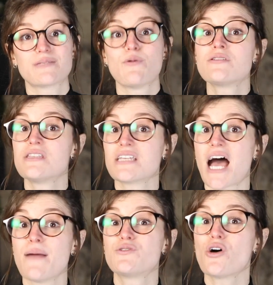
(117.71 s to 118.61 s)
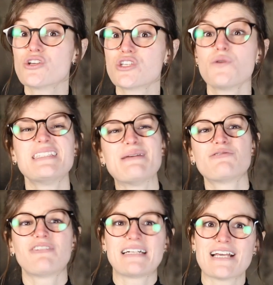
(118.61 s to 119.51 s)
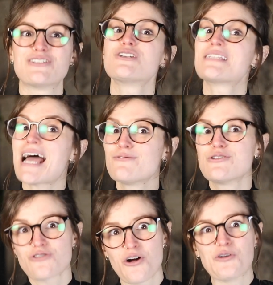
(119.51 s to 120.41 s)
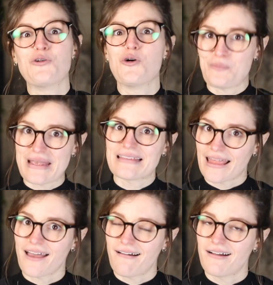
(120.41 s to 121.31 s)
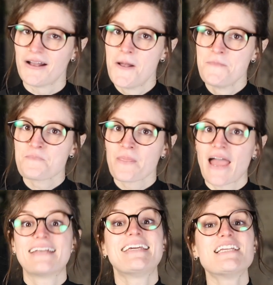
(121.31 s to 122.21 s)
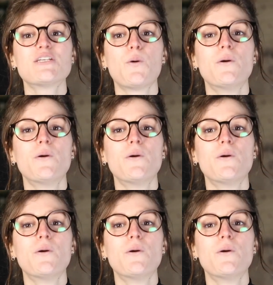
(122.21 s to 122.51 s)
as most of the time dogs don't seem to realise just how strong or big they are. Akita